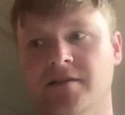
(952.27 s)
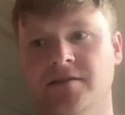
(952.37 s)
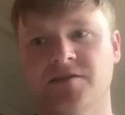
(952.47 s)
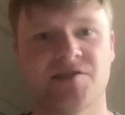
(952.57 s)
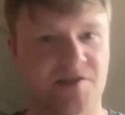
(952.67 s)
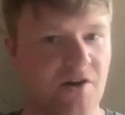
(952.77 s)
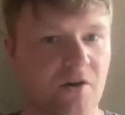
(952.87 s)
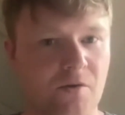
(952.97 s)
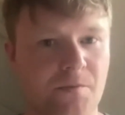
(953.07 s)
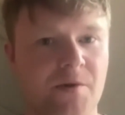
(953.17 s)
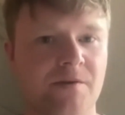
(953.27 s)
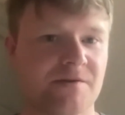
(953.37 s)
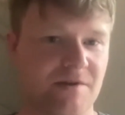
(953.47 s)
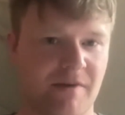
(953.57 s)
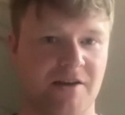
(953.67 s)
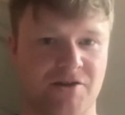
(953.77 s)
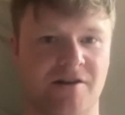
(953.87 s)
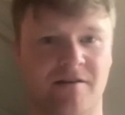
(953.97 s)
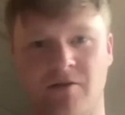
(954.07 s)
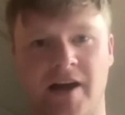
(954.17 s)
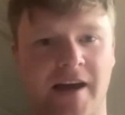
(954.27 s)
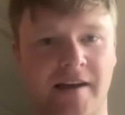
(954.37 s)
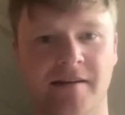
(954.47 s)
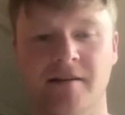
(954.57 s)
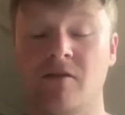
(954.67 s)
scope to make sure, okay,